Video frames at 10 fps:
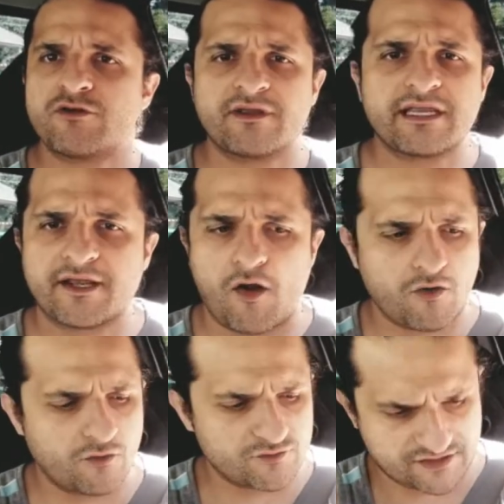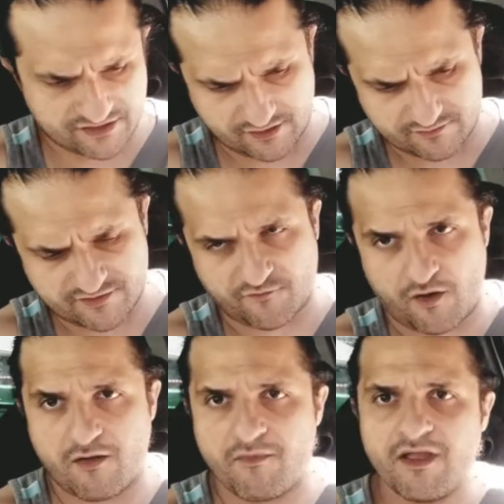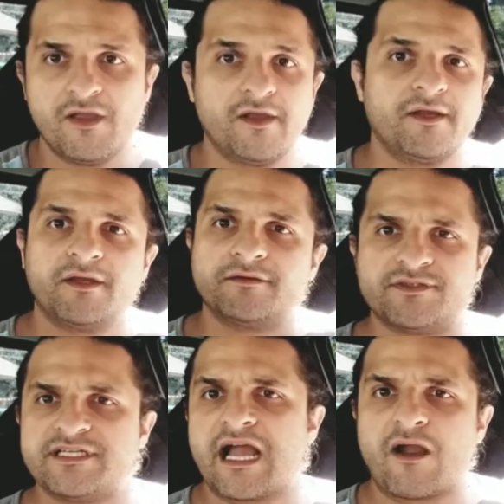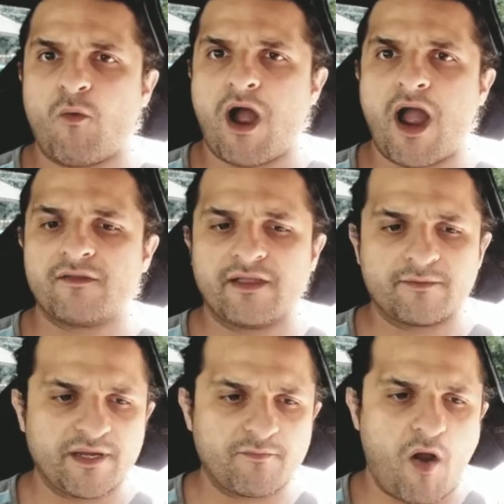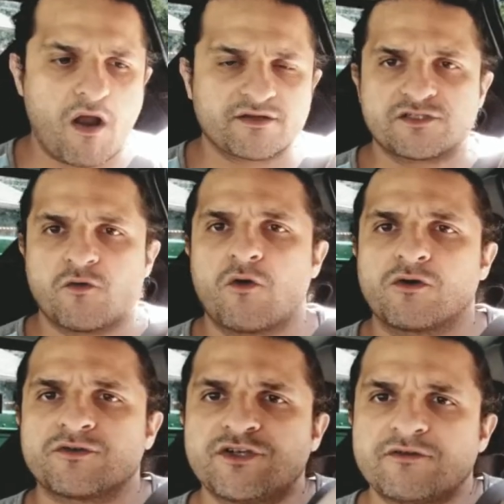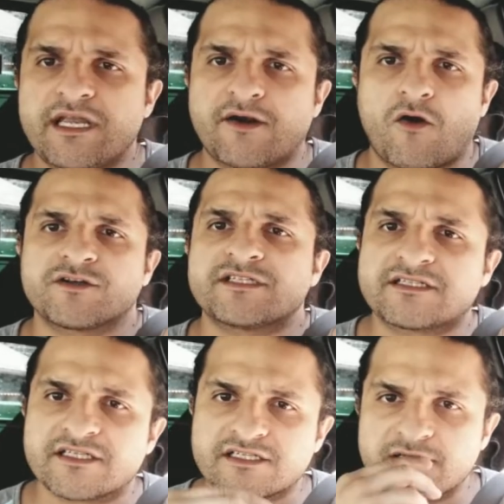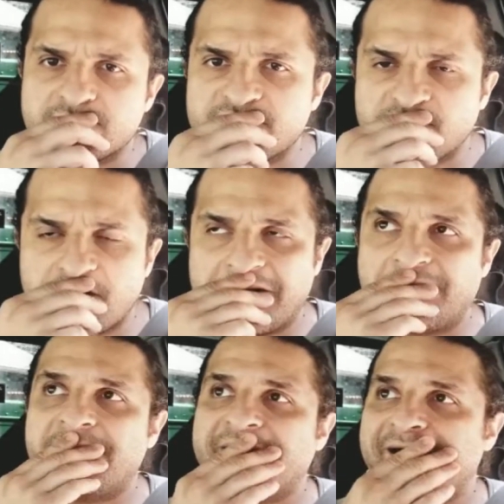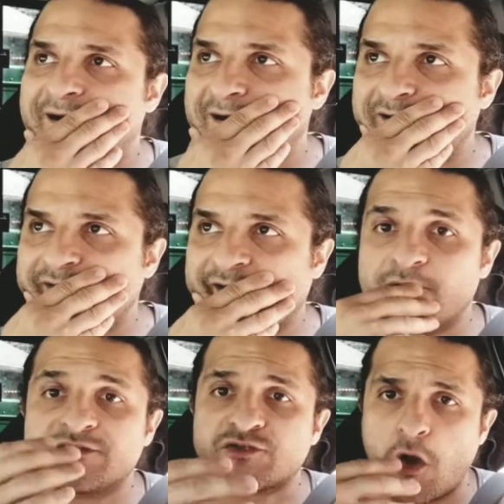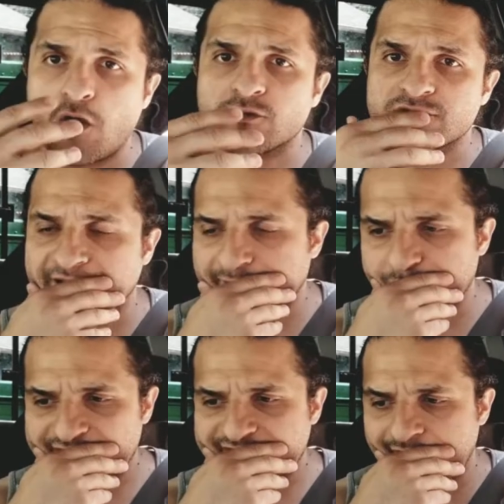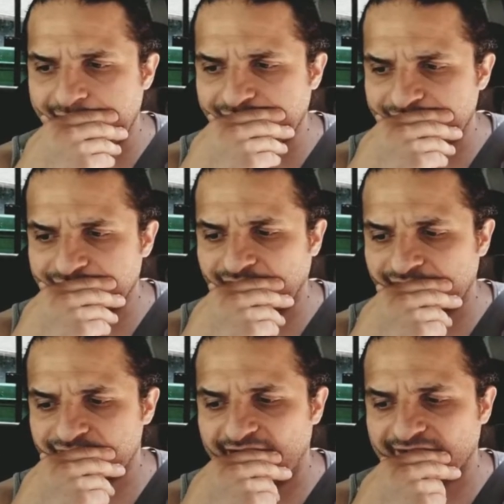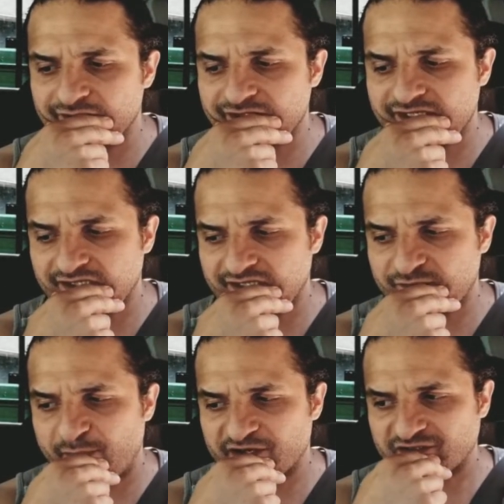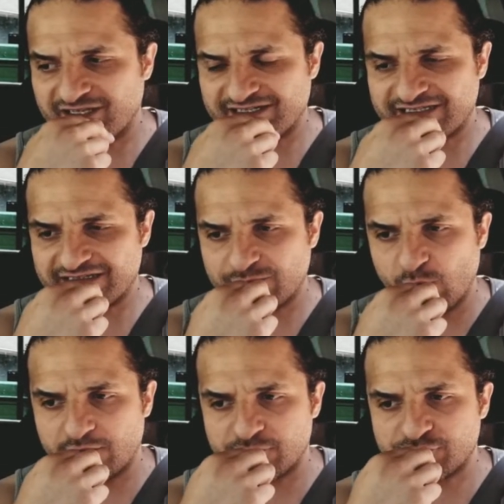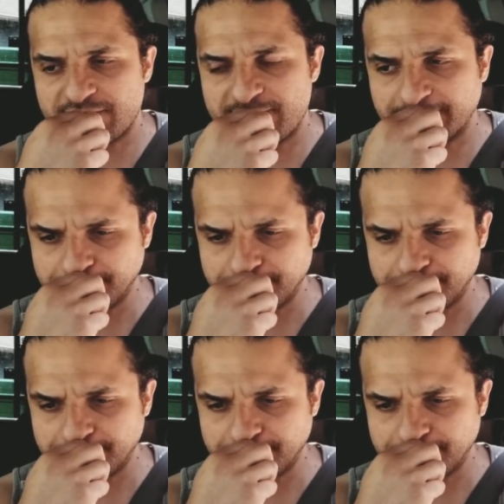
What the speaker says: You can get RO systems from DIY, like big box stores. You can get arsenic systems from installers like myself, other contractors that specialize in water treatment.